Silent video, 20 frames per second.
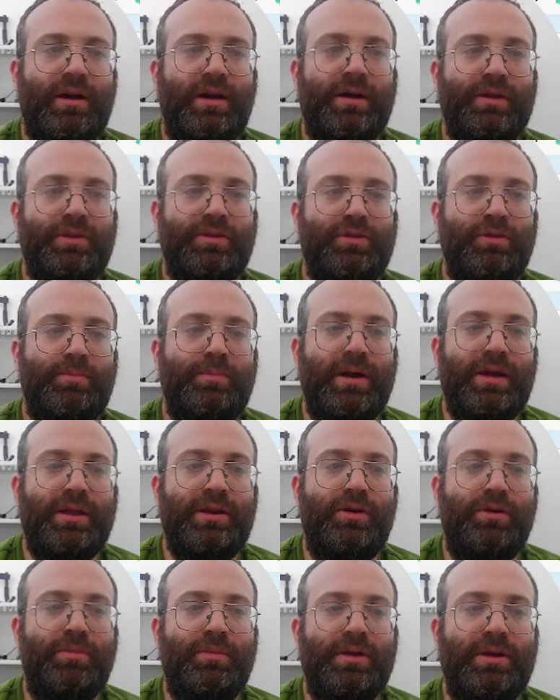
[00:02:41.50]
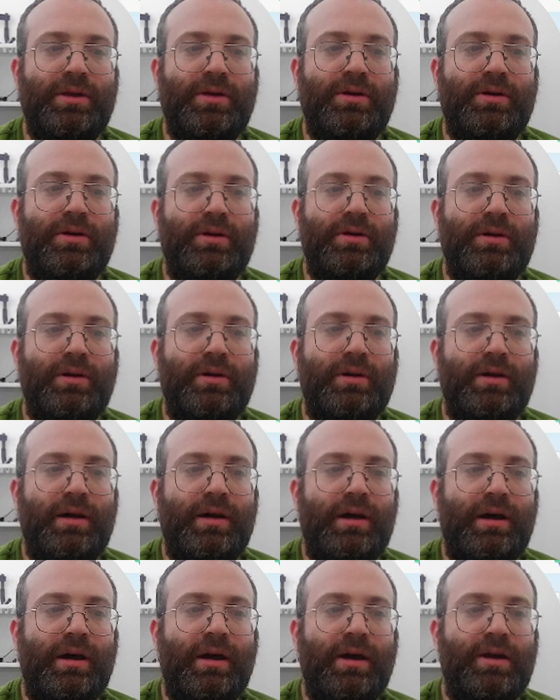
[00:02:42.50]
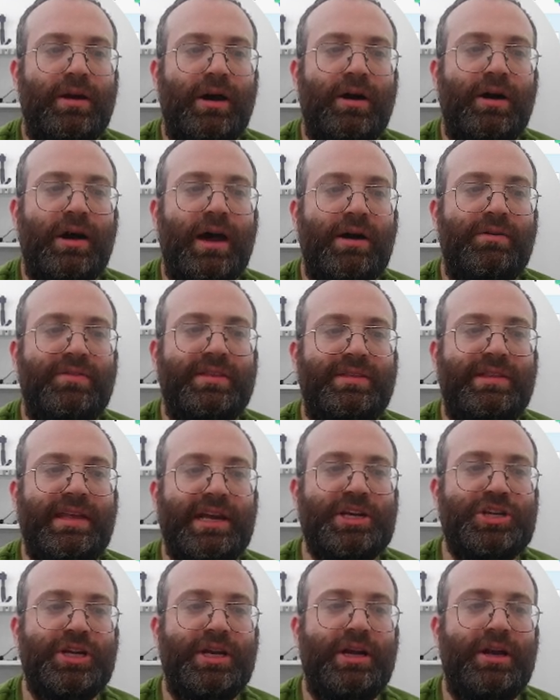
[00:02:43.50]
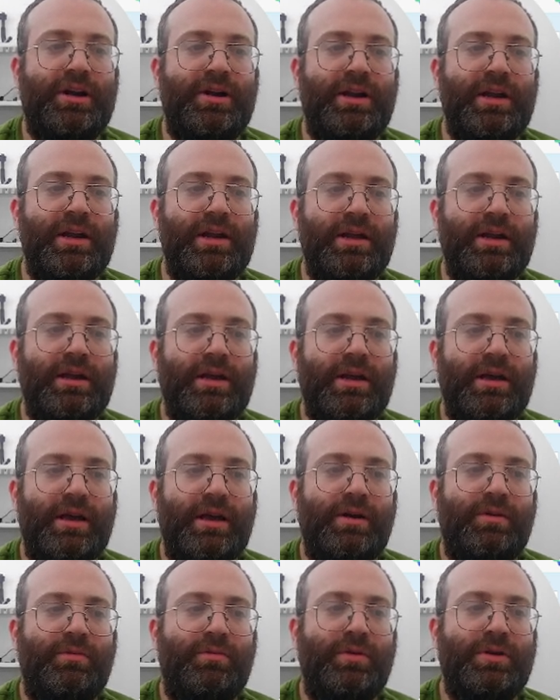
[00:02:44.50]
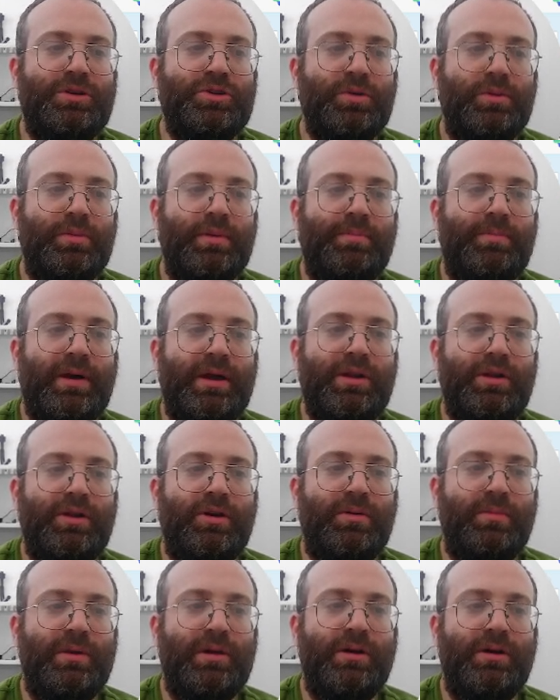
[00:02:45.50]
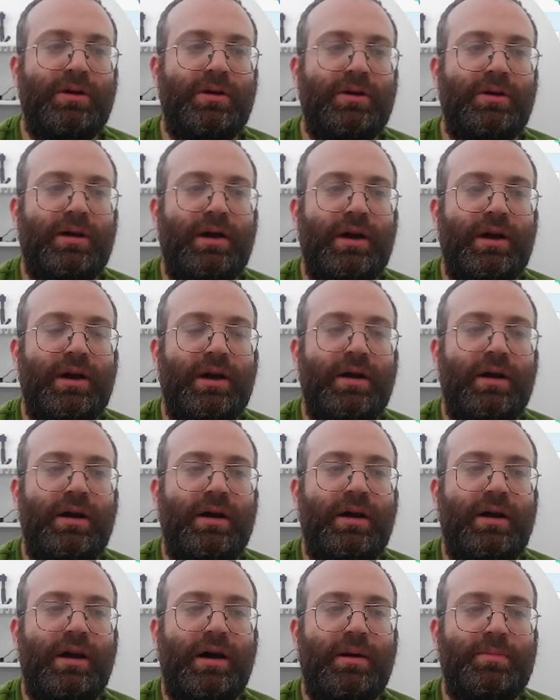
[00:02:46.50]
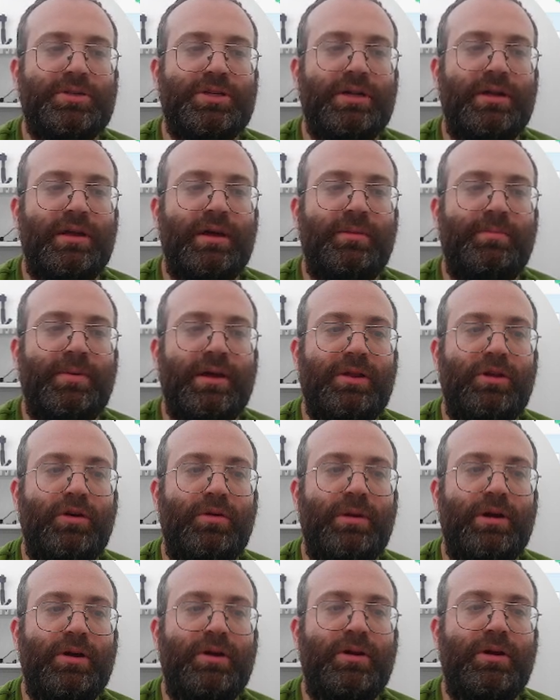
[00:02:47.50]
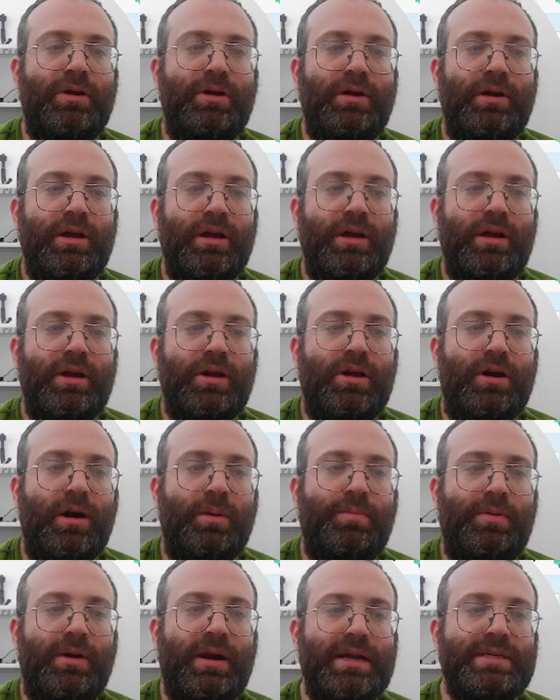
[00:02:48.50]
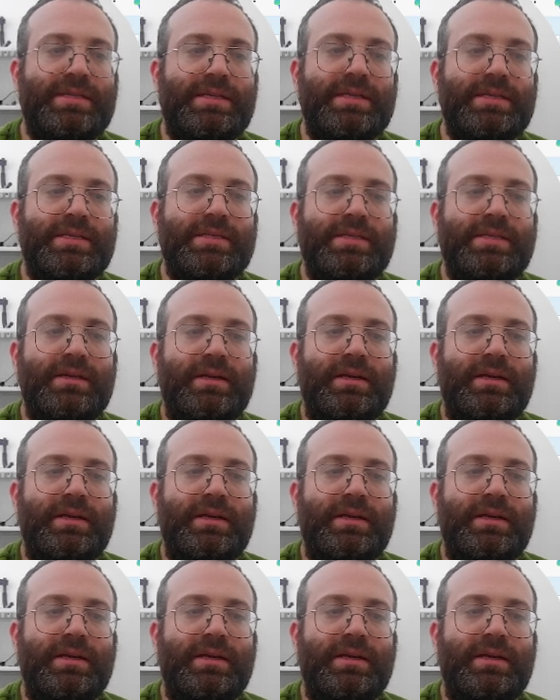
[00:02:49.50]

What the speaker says: do binomial. I'll have a dictionary, which will be binomial binomial call prices,